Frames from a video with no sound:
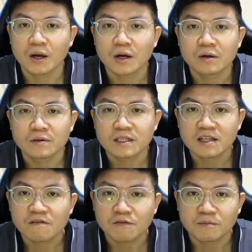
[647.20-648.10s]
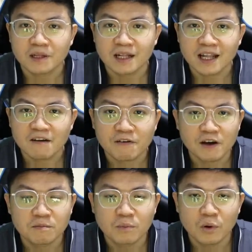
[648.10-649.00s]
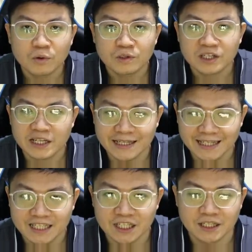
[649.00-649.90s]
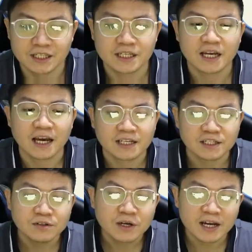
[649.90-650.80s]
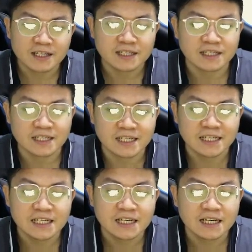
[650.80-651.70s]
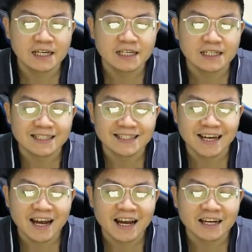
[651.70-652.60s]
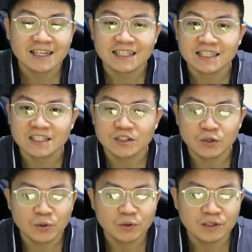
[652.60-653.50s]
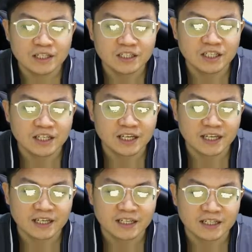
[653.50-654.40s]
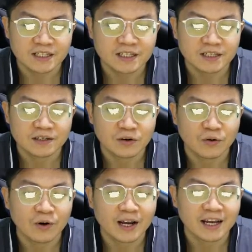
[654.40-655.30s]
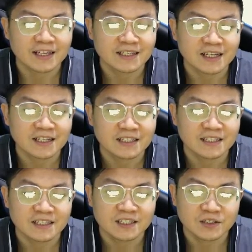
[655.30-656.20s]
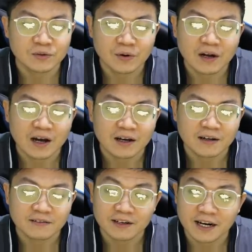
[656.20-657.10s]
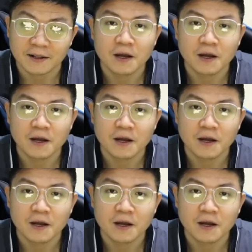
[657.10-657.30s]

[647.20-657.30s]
We start from the left-handmost digit. As you can see, there is no digit here. Or I can say this is 0 lah, right?